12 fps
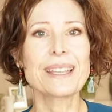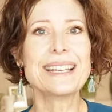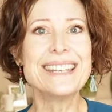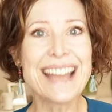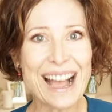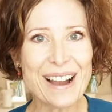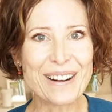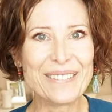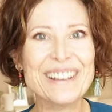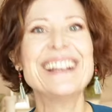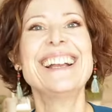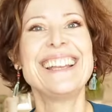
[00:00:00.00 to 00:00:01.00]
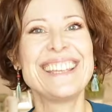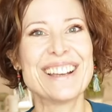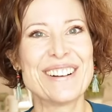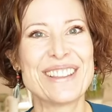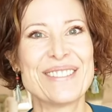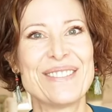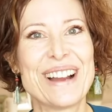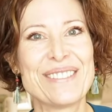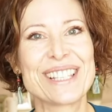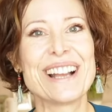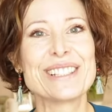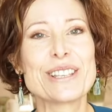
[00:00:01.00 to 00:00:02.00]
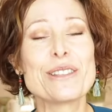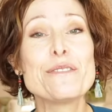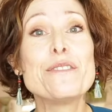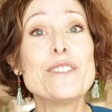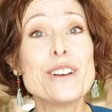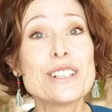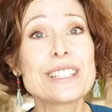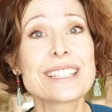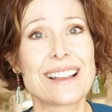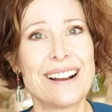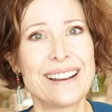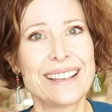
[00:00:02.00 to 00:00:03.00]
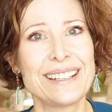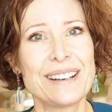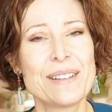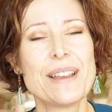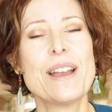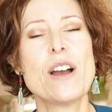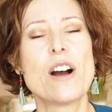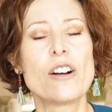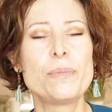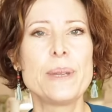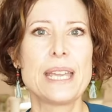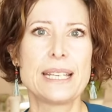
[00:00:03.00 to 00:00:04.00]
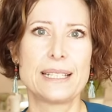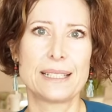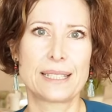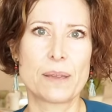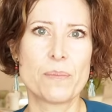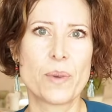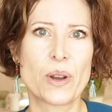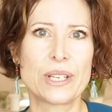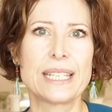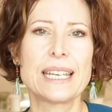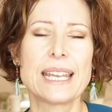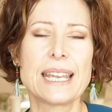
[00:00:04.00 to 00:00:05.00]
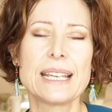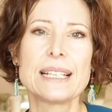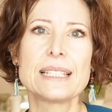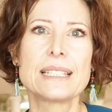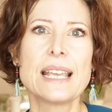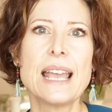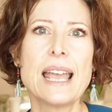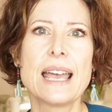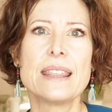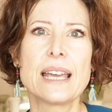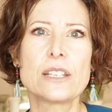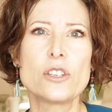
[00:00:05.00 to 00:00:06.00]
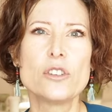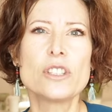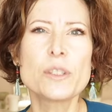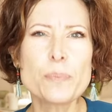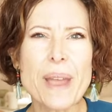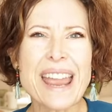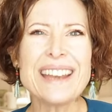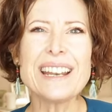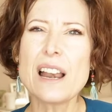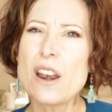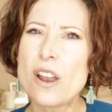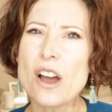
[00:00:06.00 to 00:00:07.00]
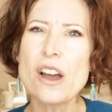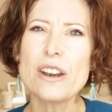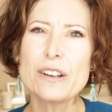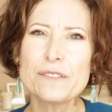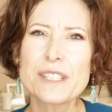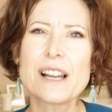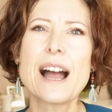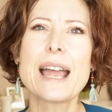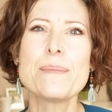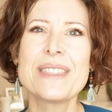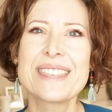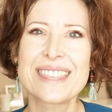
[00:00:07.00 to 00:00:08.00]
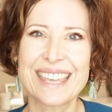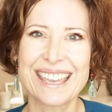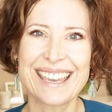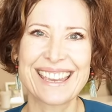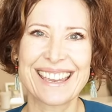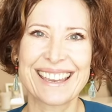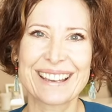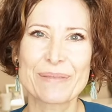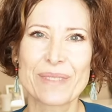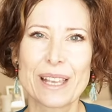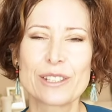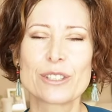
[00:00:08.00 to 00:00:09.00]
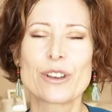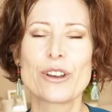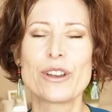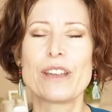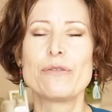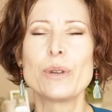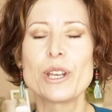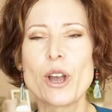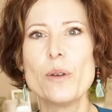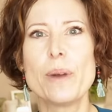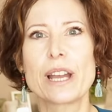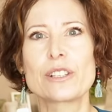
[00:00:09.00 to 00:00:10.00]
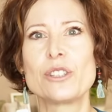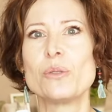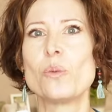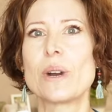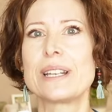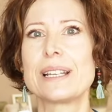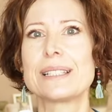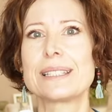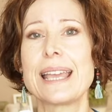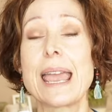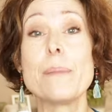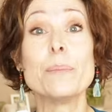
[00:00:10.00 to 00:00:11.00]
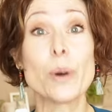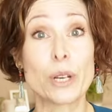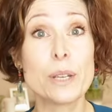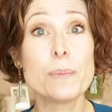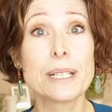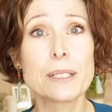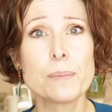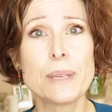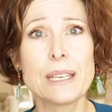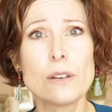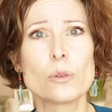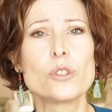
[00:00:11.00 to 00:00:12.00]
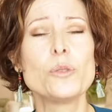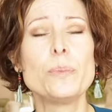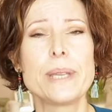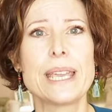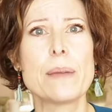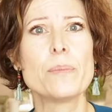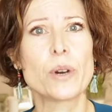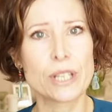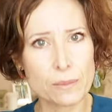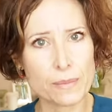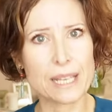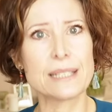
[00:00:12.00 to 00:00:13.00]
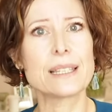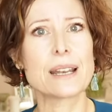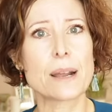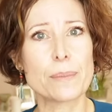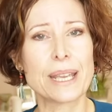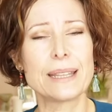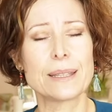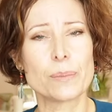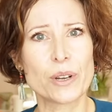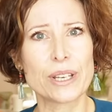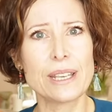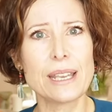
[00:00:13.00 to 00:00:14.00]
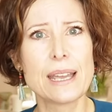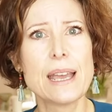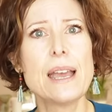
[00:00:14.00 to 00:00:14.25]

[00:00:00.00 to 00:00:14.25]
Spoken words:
Now, here are the 5 signs. So the first sign of being disembodied is that you spend a lot of time thinking. So if we go back to what does embodiment mean, or to be embodied means that I'm in the body.